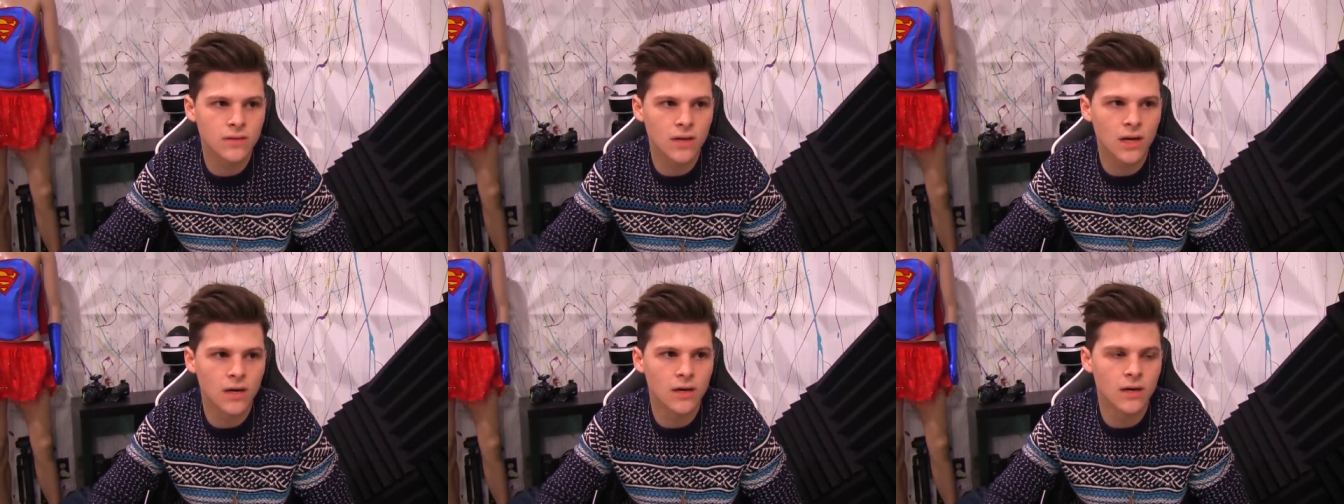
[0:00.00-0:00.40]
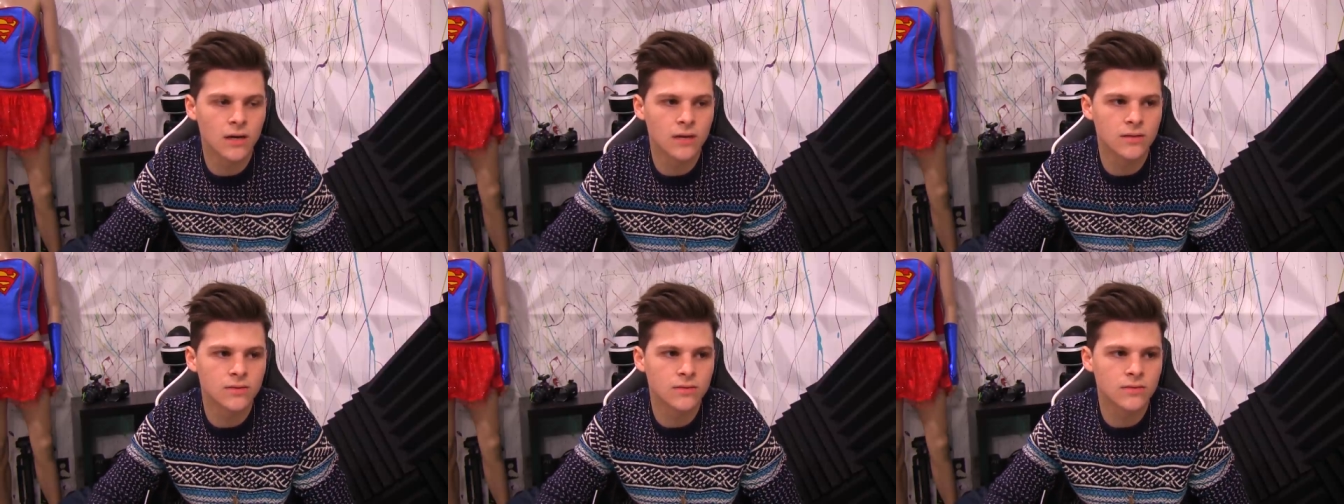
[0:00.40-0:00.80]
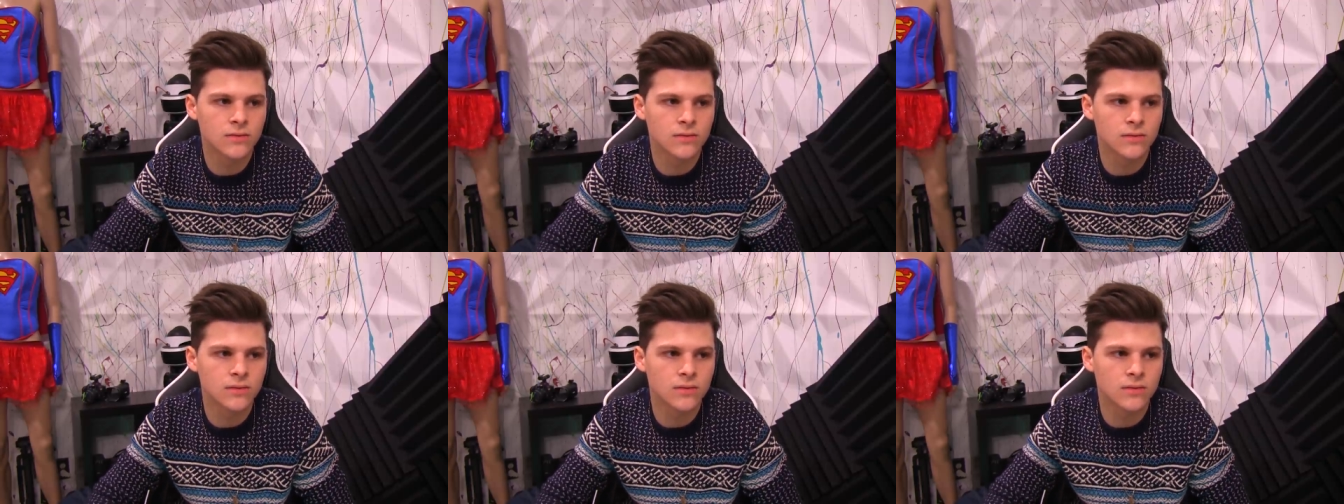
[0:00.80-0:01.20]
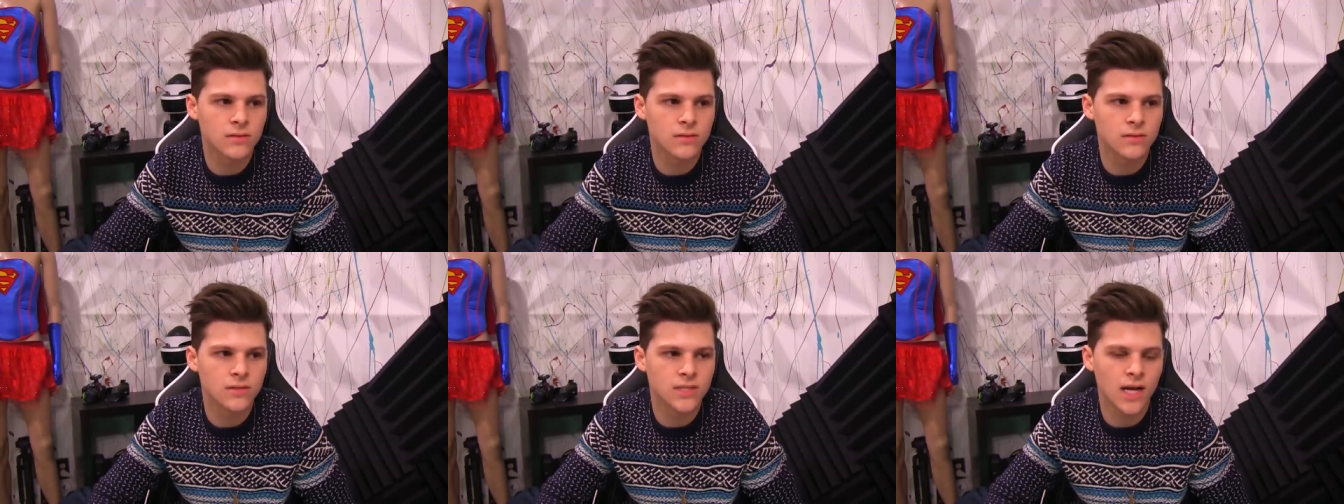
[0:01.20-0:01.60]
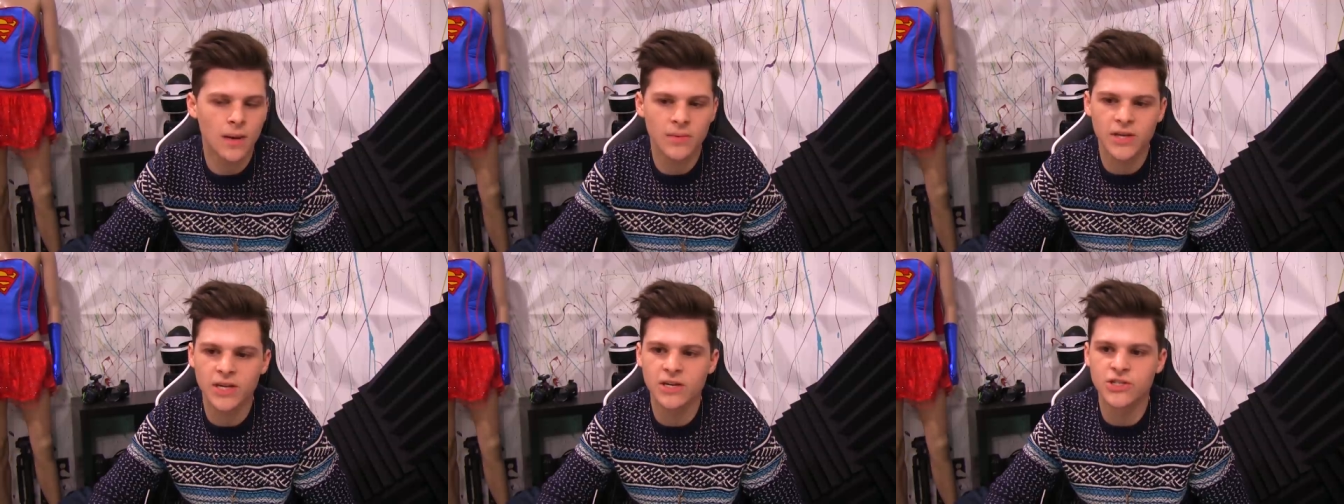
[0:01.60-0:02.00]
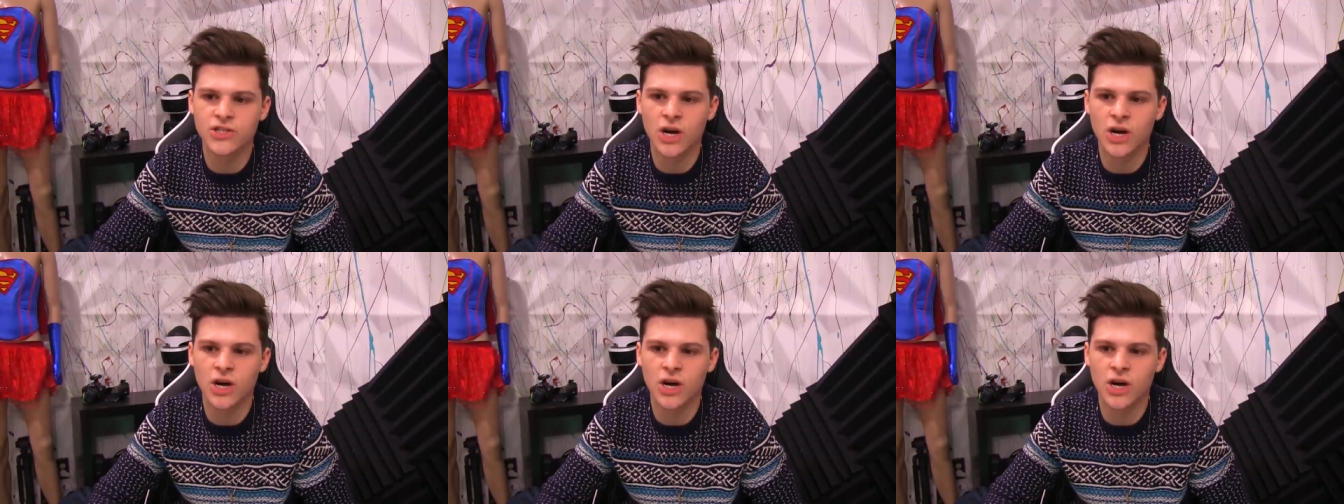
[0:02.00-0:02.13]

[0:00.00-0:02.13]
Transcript: Uh, time to get a